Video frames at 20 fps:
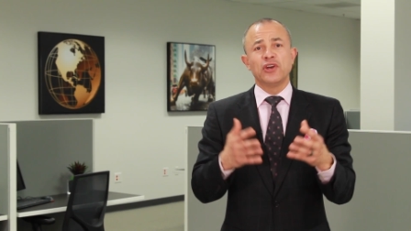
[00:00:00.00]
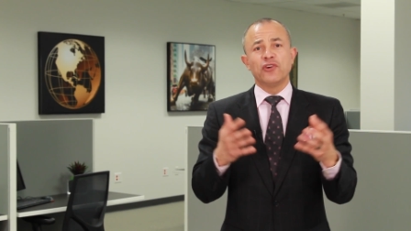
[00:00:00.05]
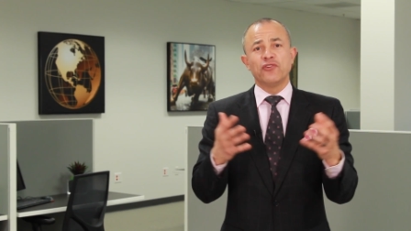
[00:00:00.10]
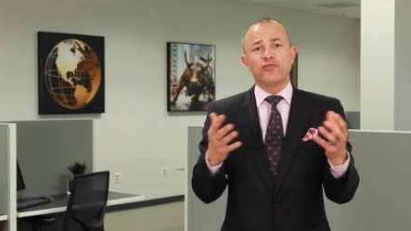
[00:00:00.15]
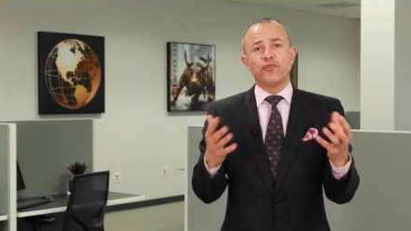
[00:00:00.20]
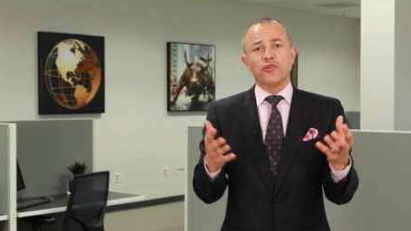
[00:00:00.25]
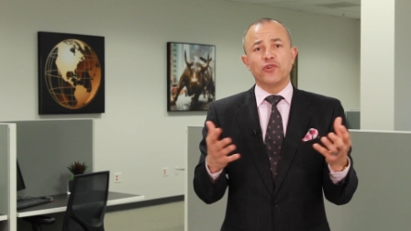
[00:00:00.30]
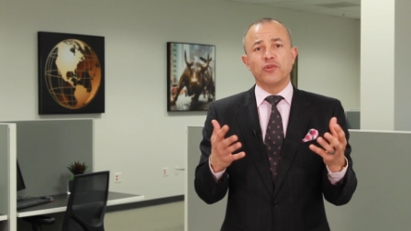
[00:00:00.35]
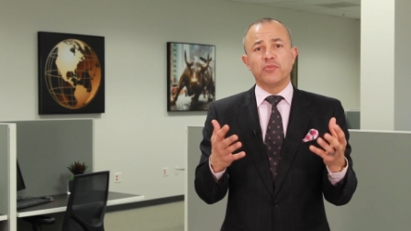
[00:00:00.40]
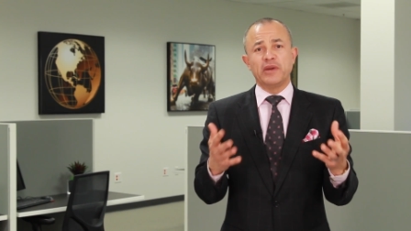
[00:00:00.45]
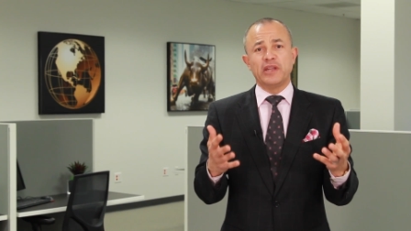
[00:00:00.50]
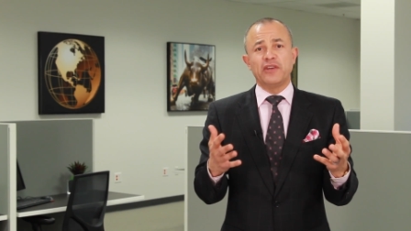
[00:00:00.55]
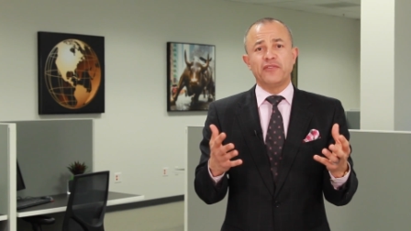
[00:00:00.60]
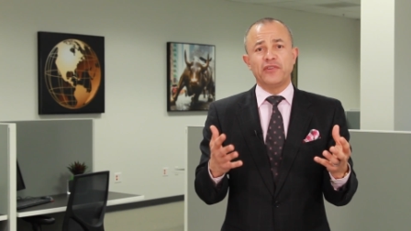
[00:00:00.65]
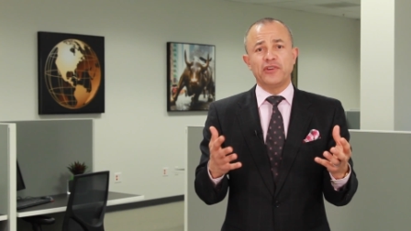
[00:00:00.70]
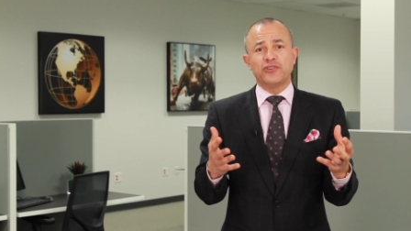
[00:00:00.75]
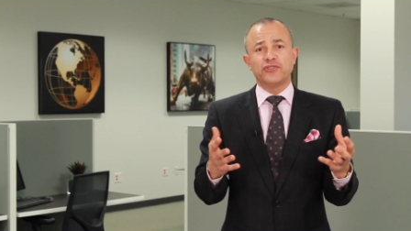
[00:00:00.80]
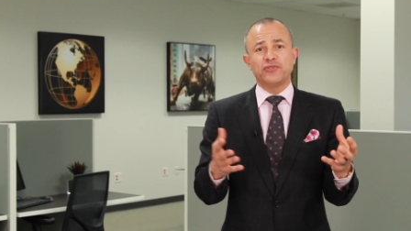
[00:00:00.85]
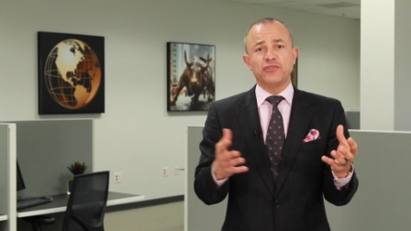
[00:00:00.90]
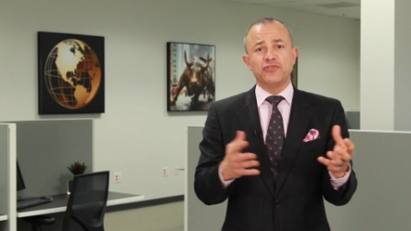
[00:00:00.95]
for your
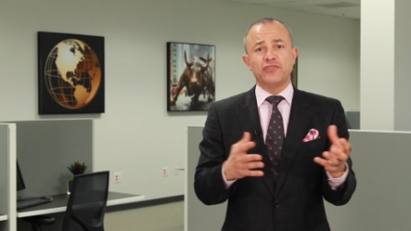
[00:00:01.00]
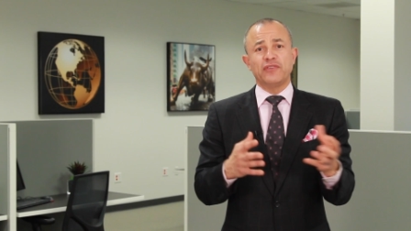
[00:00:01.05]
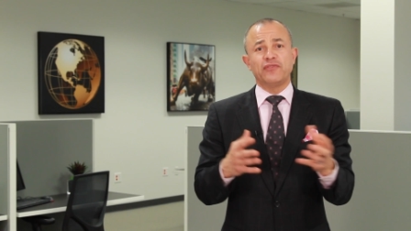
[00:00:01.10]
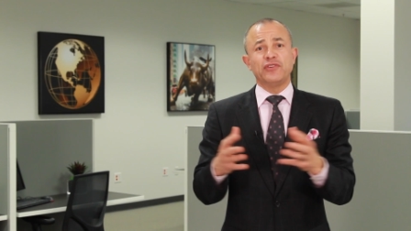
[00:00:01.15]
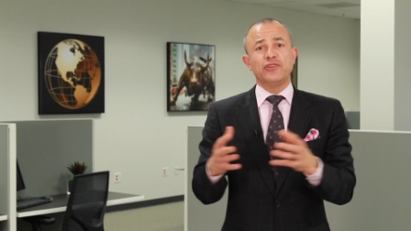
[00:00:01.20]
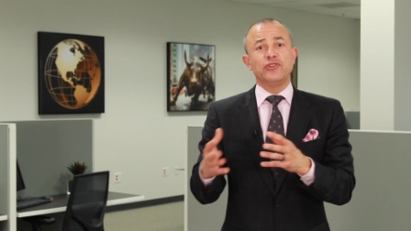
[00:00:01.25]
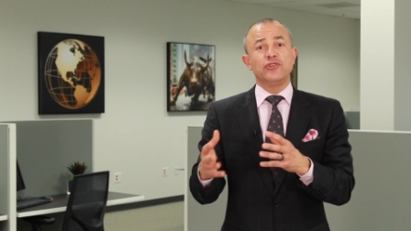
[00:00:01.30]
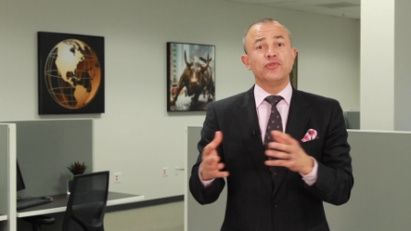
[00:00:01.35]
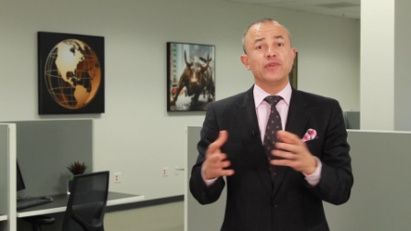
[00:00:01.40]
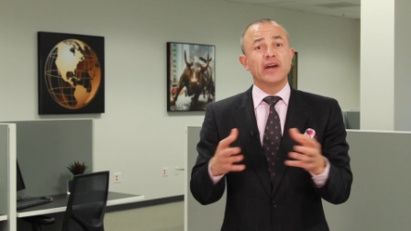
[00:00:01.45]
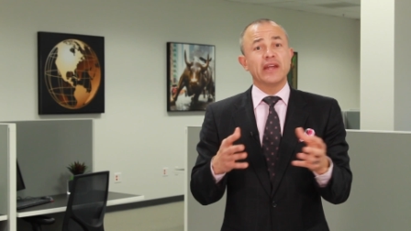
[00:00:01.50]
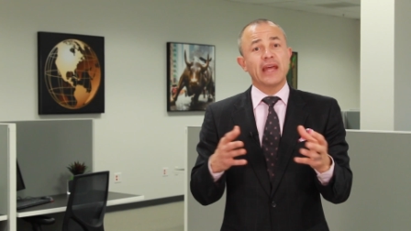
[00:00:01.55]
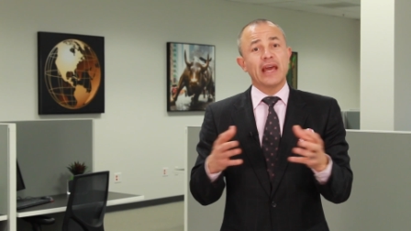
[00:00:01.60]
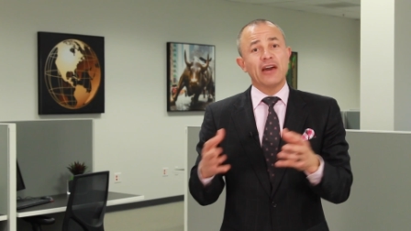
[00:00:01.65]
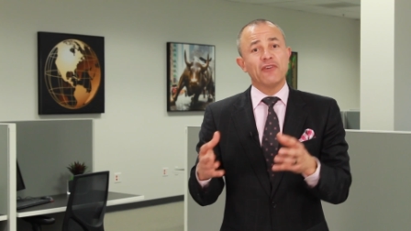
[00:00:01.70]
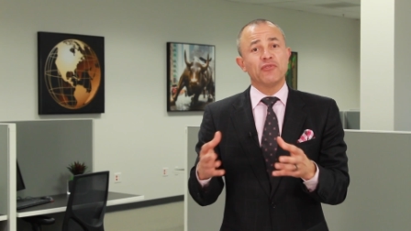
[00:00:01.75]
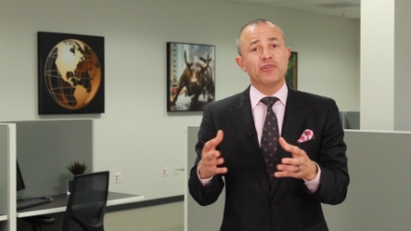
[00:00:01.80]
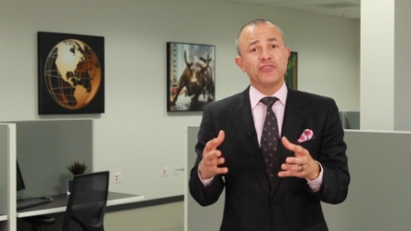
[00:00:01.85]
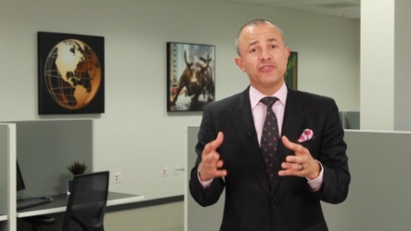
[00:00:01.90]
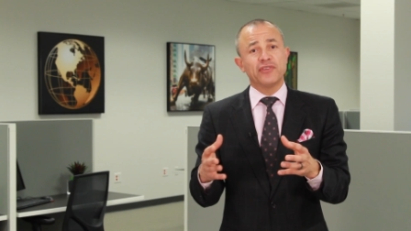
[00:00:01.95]
beneficiaries if you do not
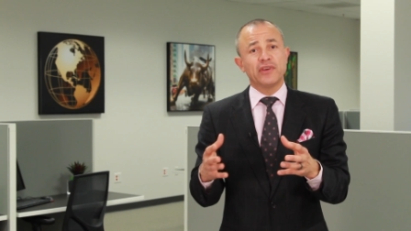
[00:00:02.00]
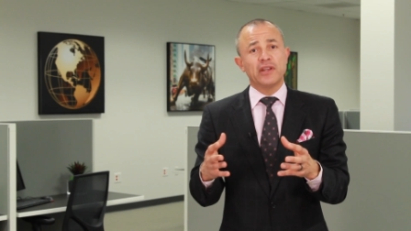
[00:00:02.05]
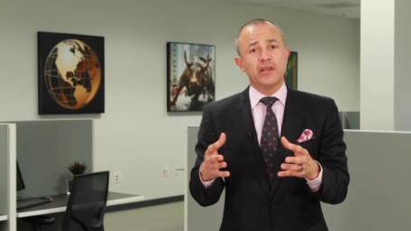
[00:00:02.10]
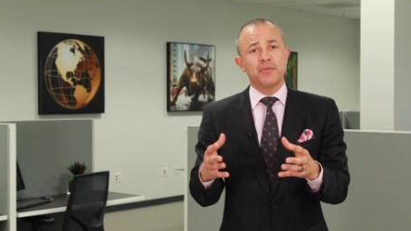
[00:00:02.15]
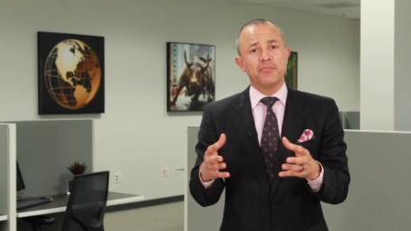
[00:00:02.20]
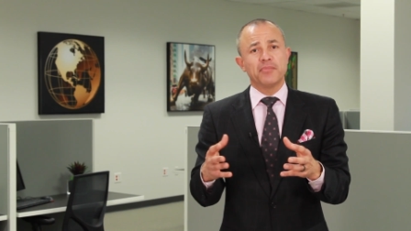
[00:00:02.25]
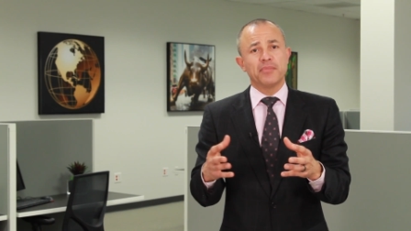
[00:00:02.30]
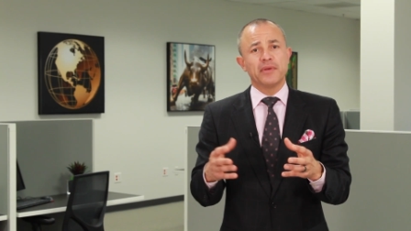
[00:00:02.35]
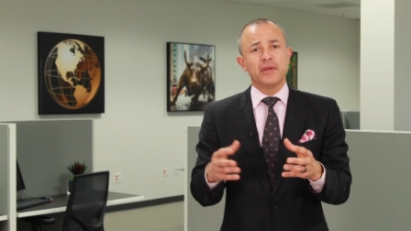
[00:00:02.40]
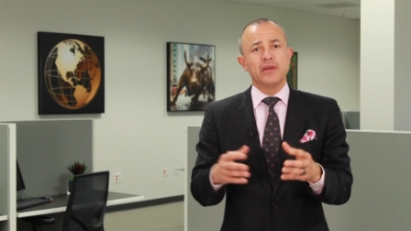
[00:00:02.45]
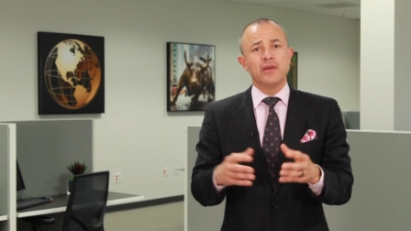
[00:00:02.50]
have one set up.